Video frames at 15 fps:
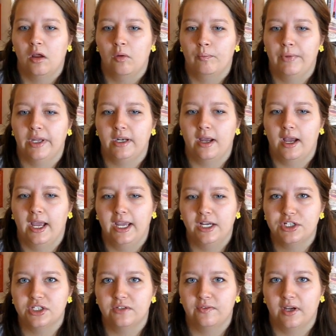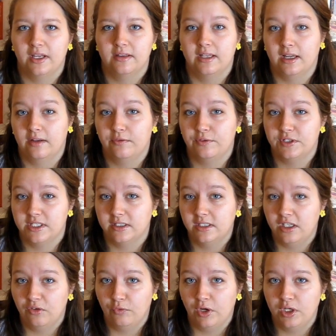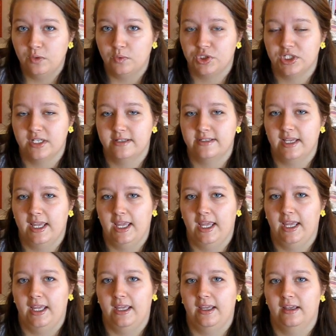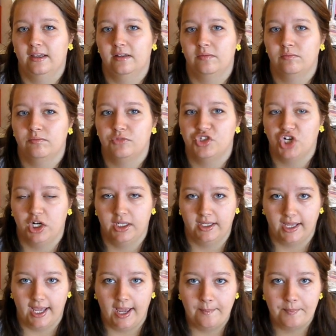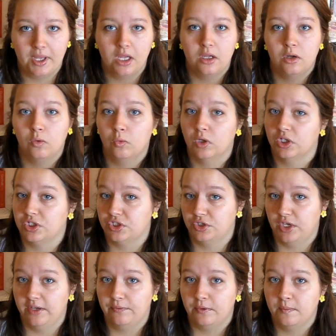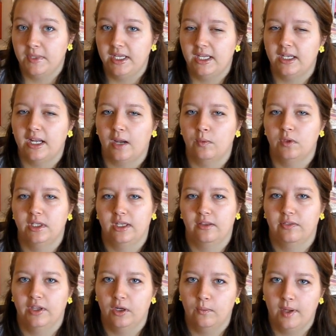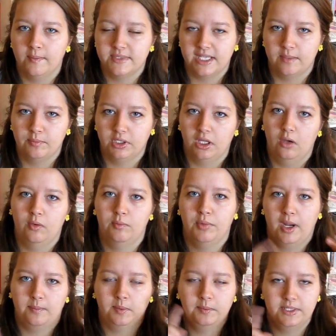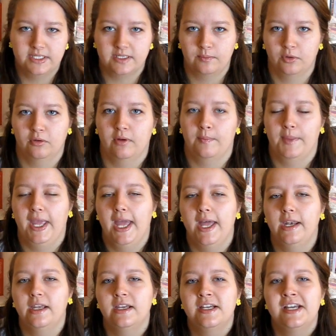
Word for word: But I actually find that Fertility Friend, which is a charting app, works great for me and I will link their website below and probably somewhere around my head